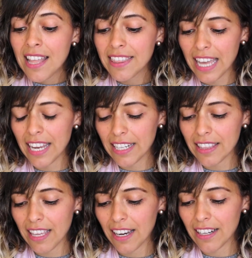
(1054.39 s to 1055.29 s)

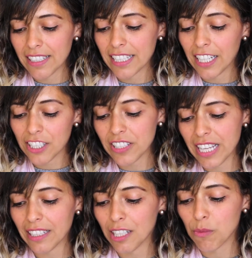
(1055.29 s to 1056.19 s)
Then there's
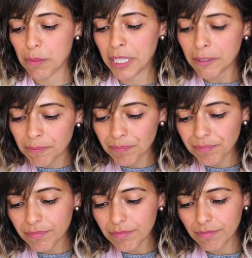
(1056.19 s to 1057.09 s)
Understanding Women.
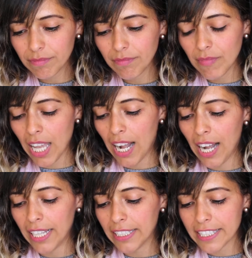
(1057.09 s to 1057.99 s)

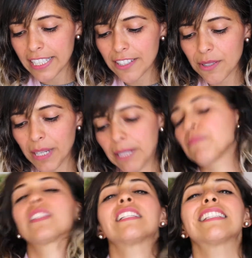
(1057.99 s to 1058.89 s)
I listen to it
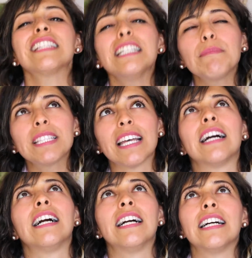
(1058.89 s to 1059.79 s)

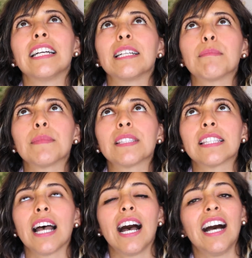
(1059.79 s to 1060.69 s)
sometimes.
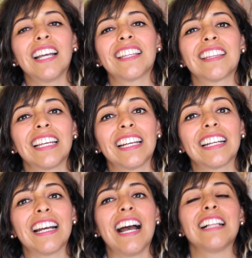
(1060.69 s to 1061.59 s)
I think
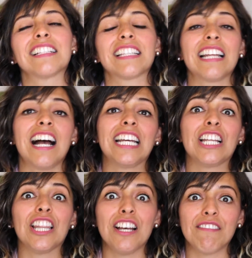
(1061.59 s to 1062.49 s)
Alison, I
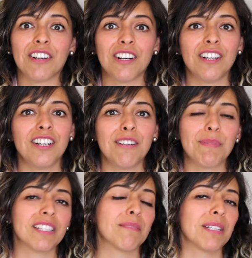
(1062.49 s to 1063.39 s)
love her,
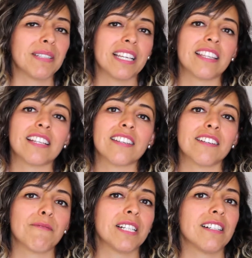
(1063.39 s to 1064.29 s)
but sometimes I think she
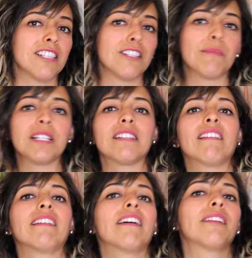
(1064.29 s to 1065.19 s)
went a little bit
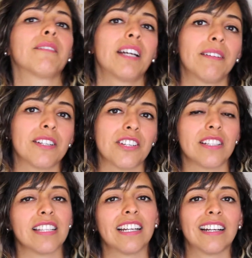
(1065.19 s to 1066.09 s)
the other way, where
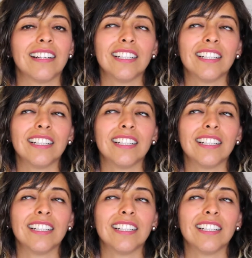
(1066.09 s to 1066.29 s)
she's like,